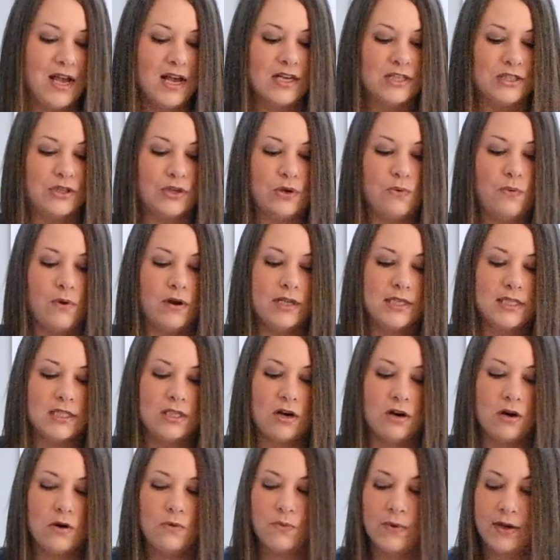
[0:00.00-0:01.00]
So you wanna
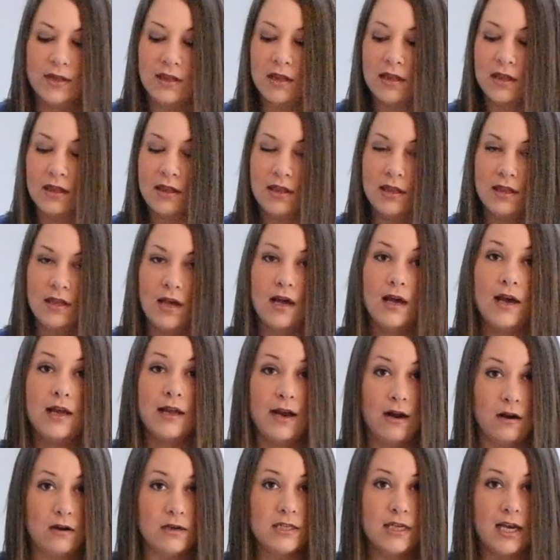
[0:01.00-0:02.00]
start with uh,
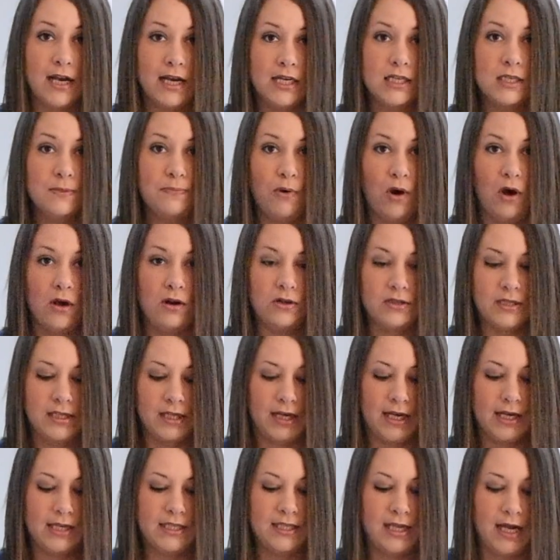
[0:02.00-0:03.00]
airtight bottles,
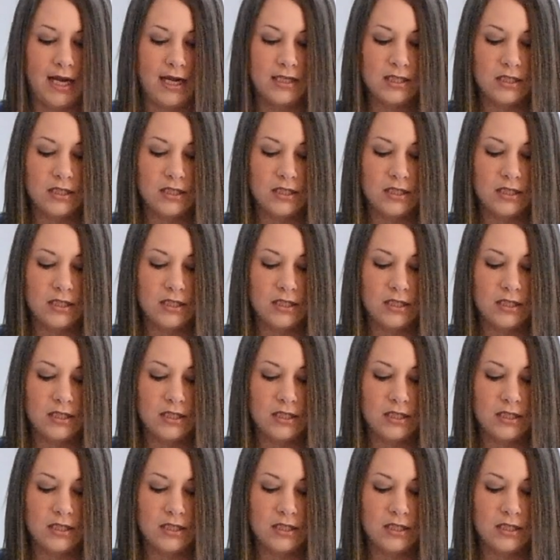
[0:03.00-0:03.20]
like I say.